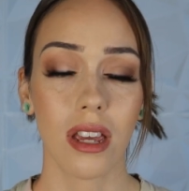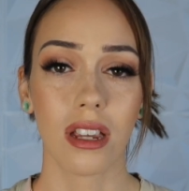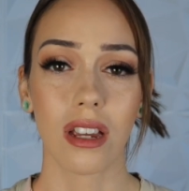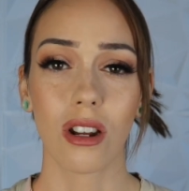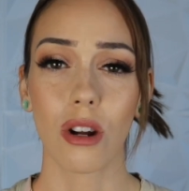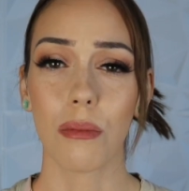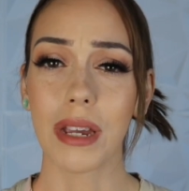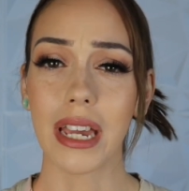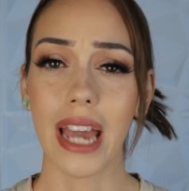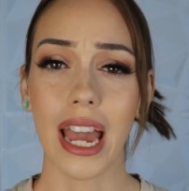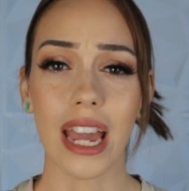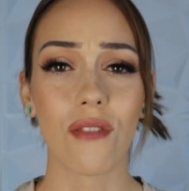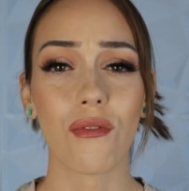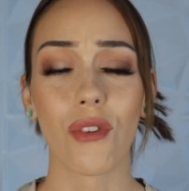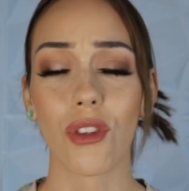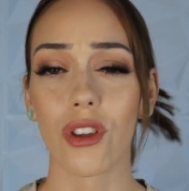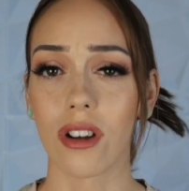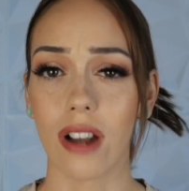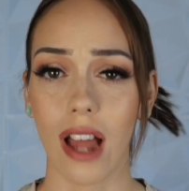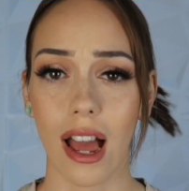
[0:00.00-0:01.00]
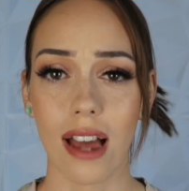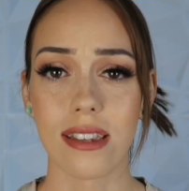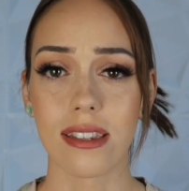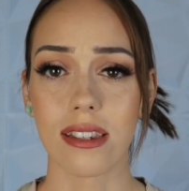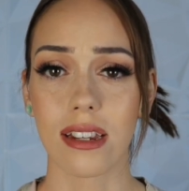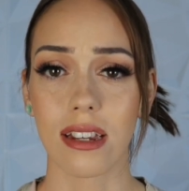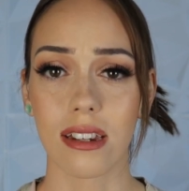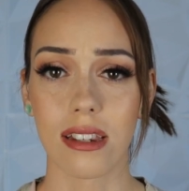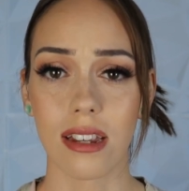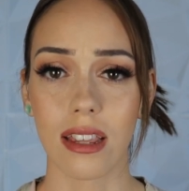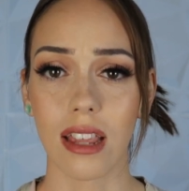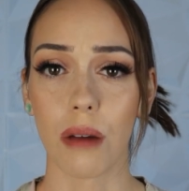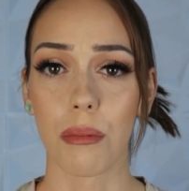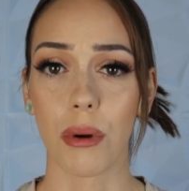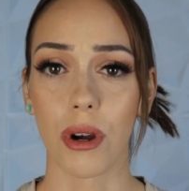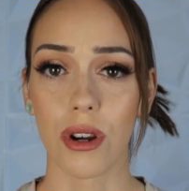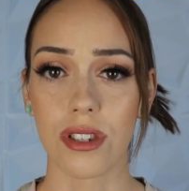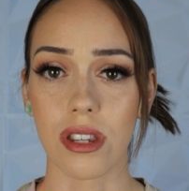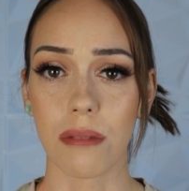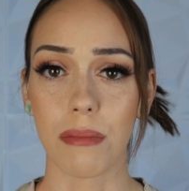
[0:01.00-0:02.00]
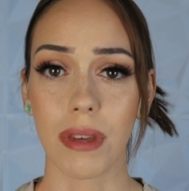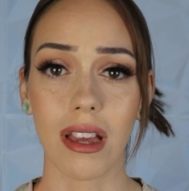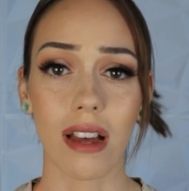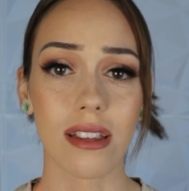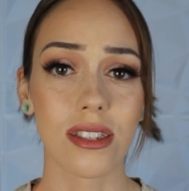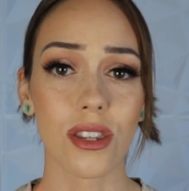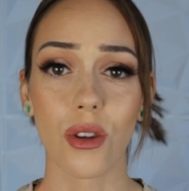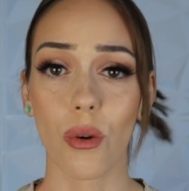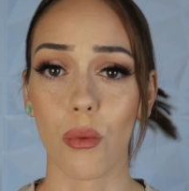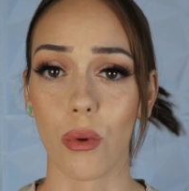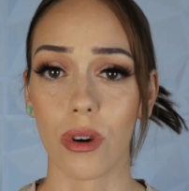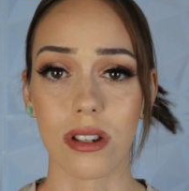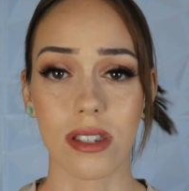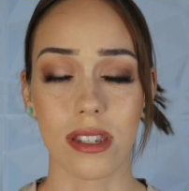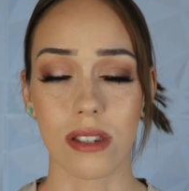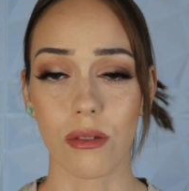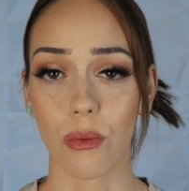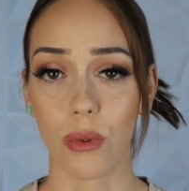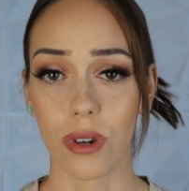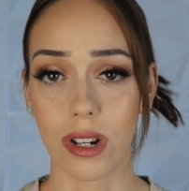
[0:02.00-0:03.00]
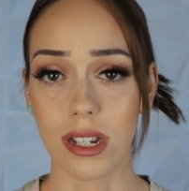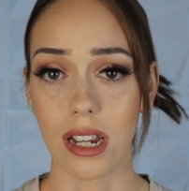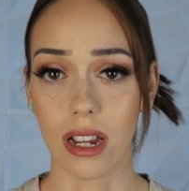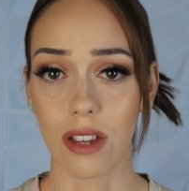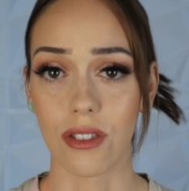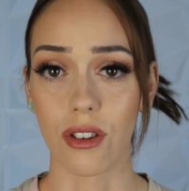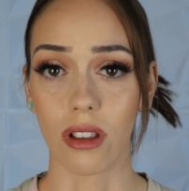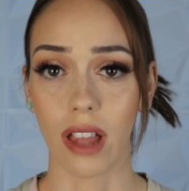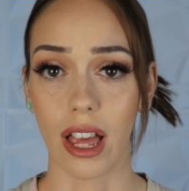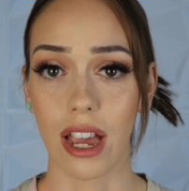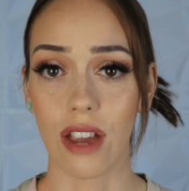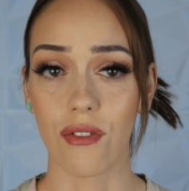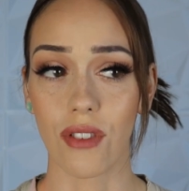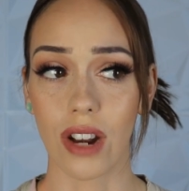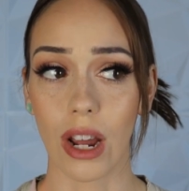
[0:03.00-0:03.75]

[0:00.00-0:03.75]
you know, be hateful or nasty to that person because of their worst day of their life.